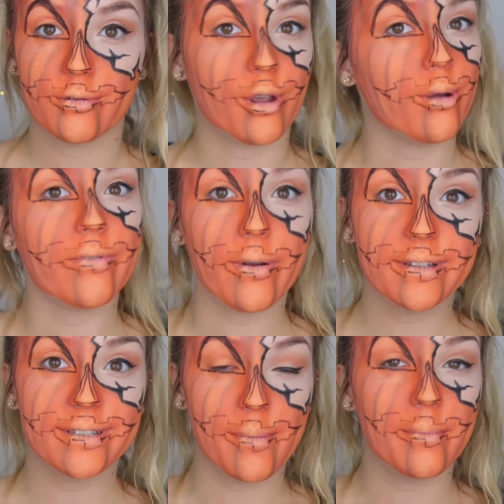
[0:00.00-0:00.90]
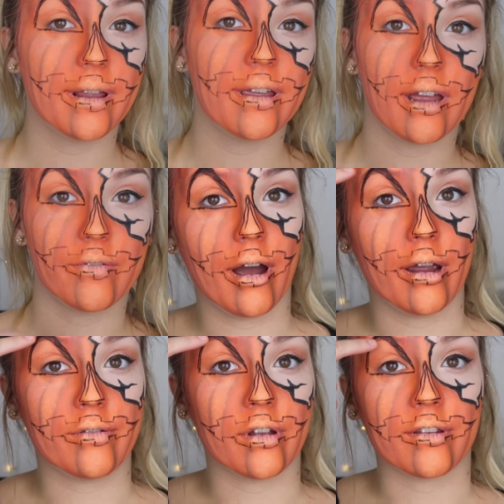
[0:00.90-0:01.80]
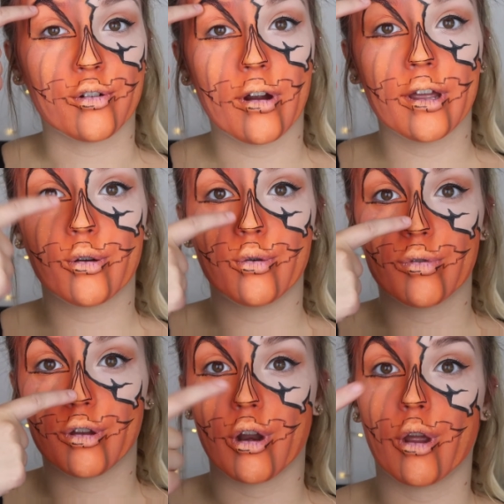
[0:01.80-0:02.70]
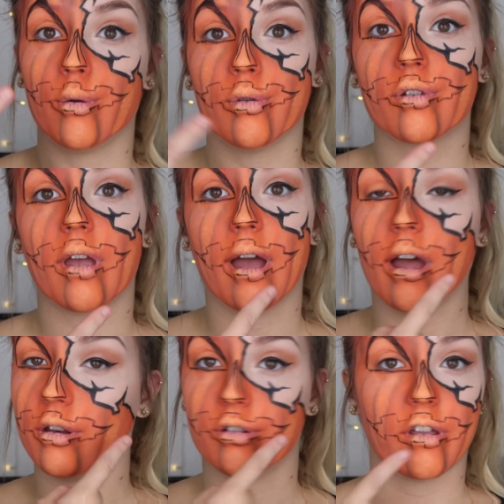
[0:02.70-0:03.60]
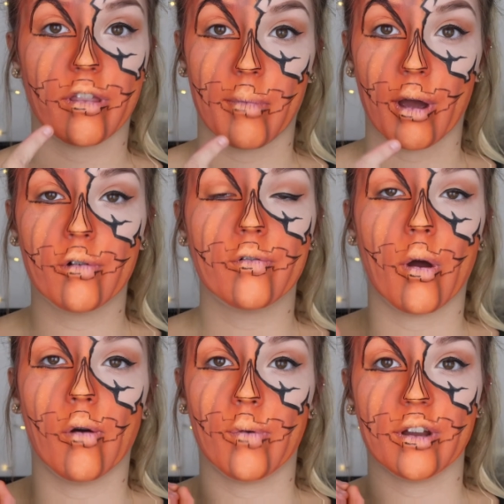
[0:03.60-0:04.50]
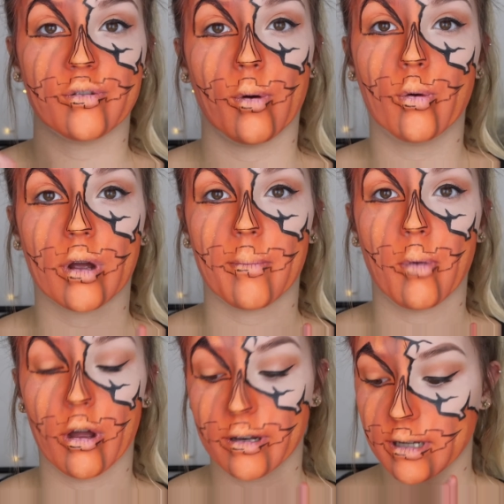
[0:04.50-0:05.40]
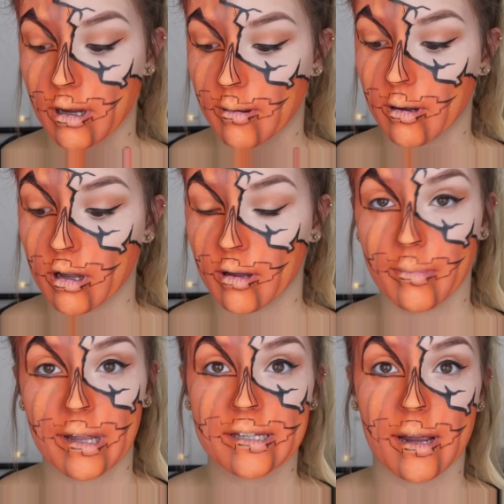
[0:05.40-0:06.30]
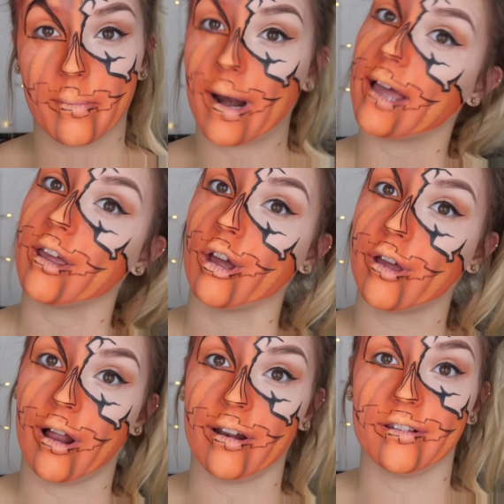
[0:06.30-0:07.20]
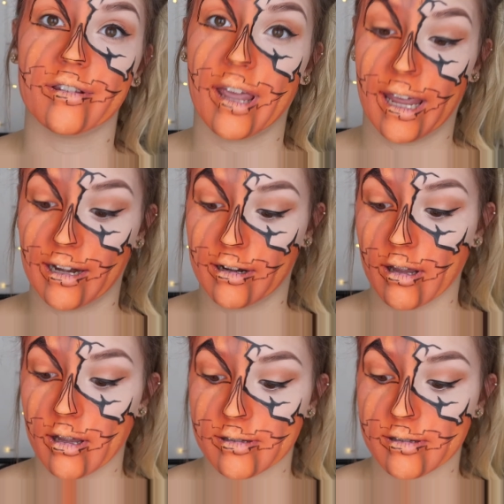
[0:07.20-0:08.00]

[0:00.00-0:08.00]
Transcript: So very simply, I have done the triangle, the nose and the mouth, of which we're all going to put complete black colours in.